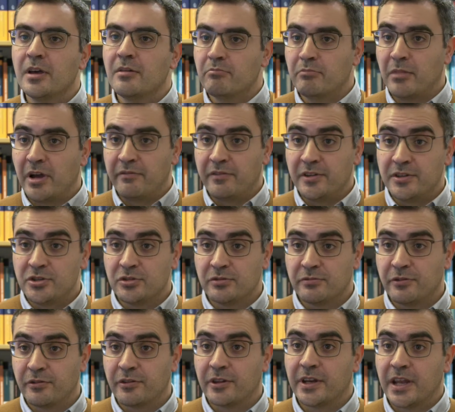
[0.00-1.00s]
My vision
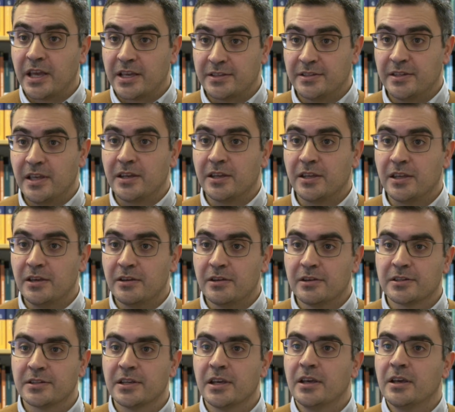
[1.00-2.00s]
for the next 10
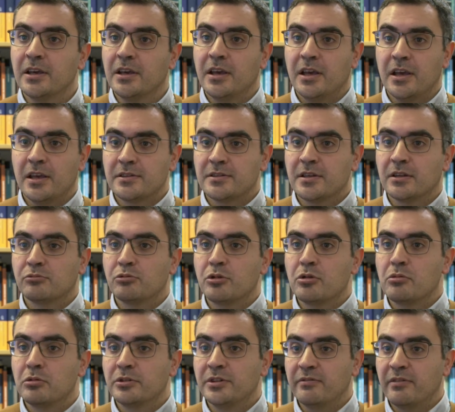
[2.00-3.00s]
years is that we
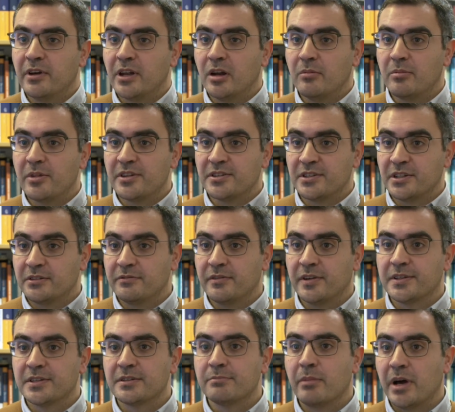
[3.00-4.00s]
will develop these
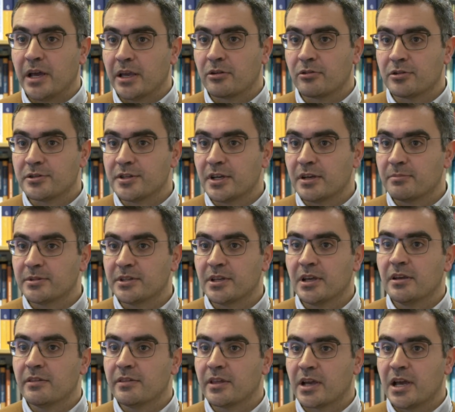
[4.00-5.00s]
advanced microchips
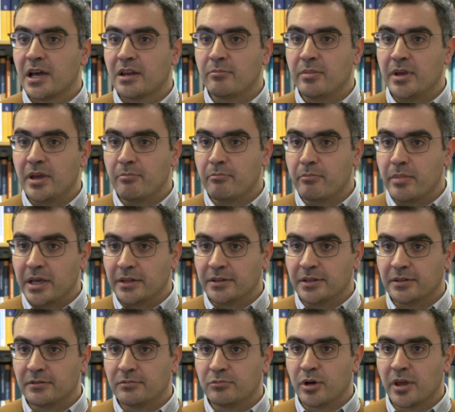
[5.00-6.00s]
that can be
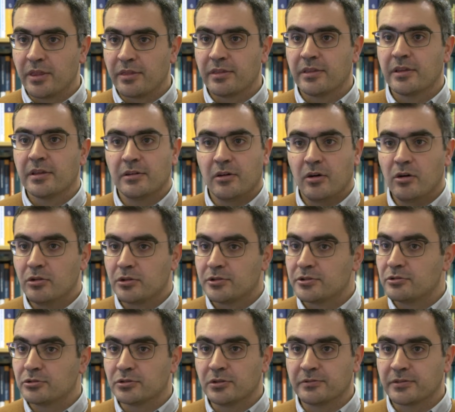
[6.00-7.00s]
embedded with all
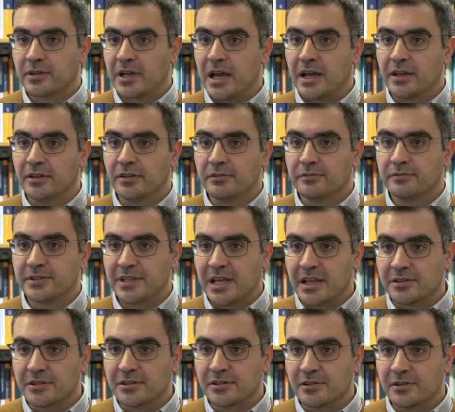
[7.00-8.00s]
sort of kind of
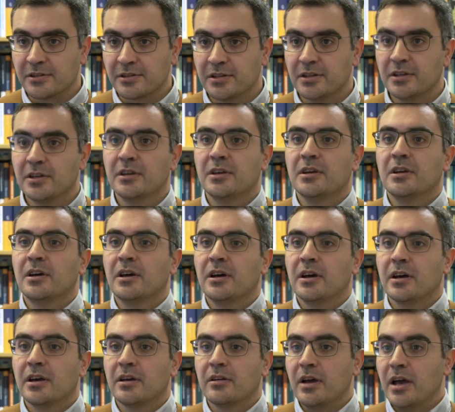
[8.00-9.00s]
sensors,
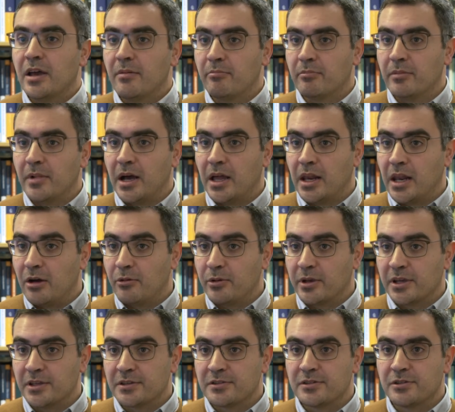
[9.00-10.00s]

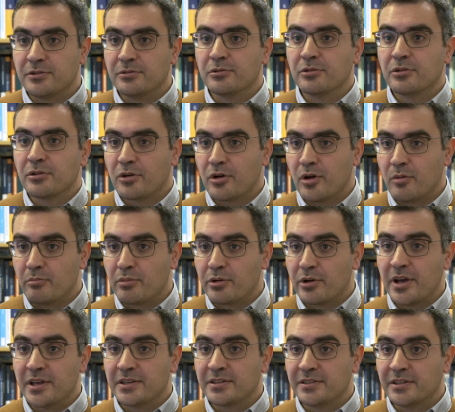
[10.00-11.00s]
allowing us to
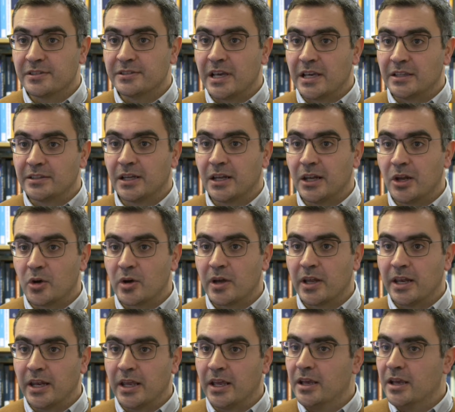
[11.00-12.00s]
compress the data
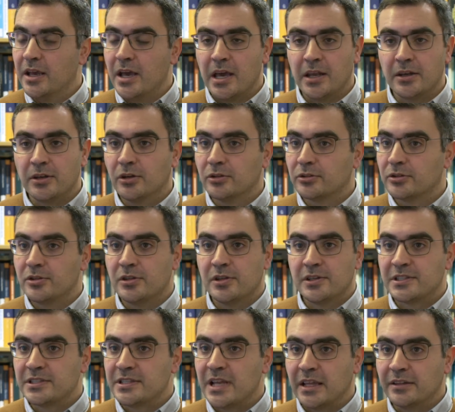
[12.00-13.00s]
locally and not
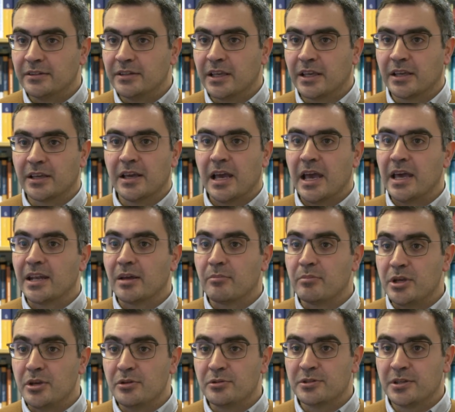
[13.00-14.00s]
sending and
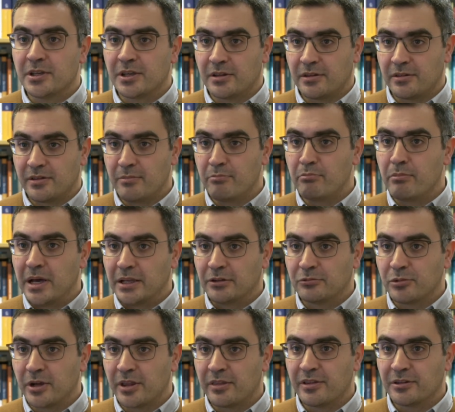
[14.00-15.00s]
abusing the
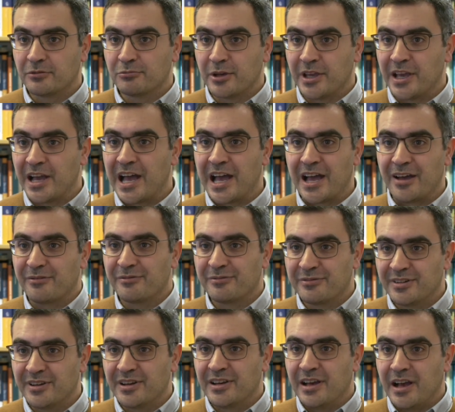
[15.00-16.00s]
bandwidth that we have
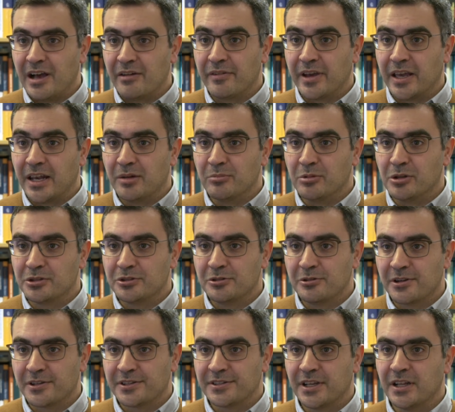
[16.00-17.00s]
available
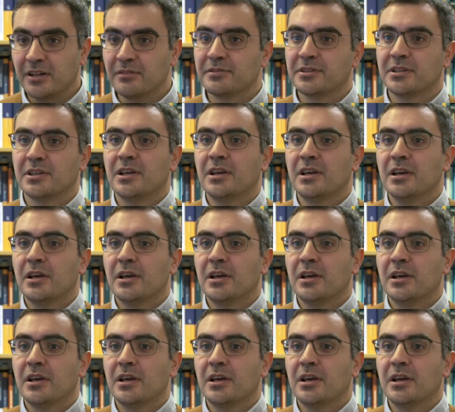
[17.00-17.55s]
to ourselves.